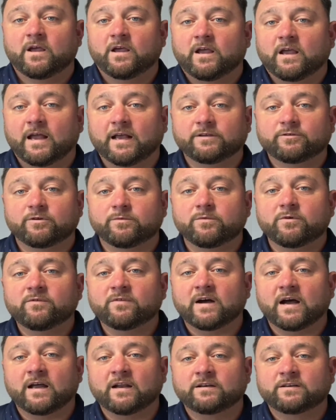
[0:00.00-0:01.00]
As we move
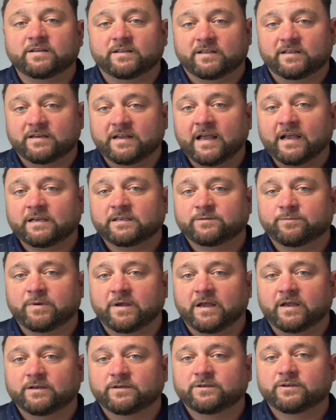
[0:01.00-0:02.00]
on to the next
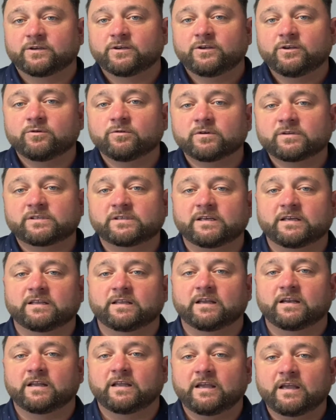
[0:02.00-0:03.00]
page, you will see
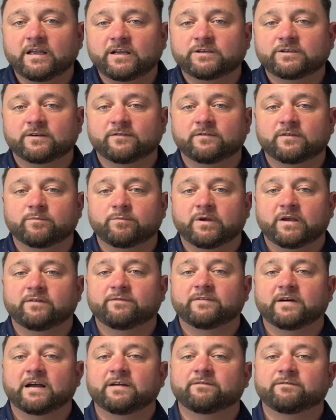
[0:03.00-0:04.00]
that each of the Big
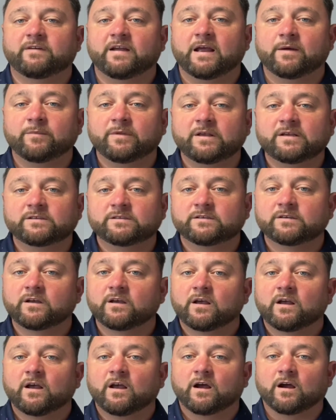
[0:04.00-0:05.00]
5 families
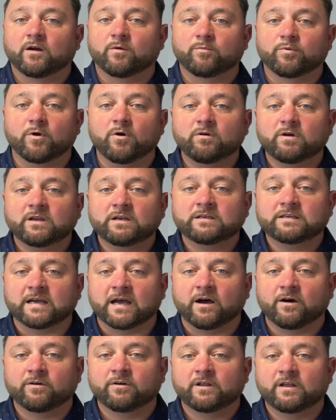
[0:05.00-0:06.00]
are broken
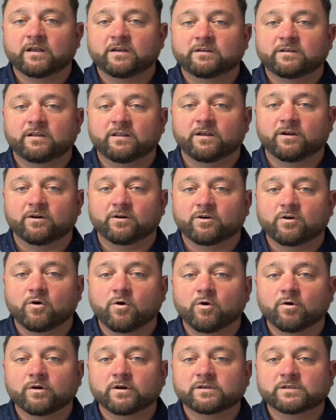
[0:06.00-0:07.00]
down into their
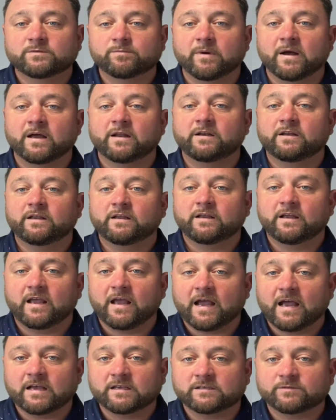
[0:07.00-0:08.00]
corresponding
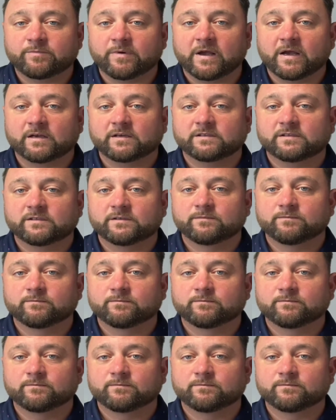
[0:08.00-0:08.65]
aspects.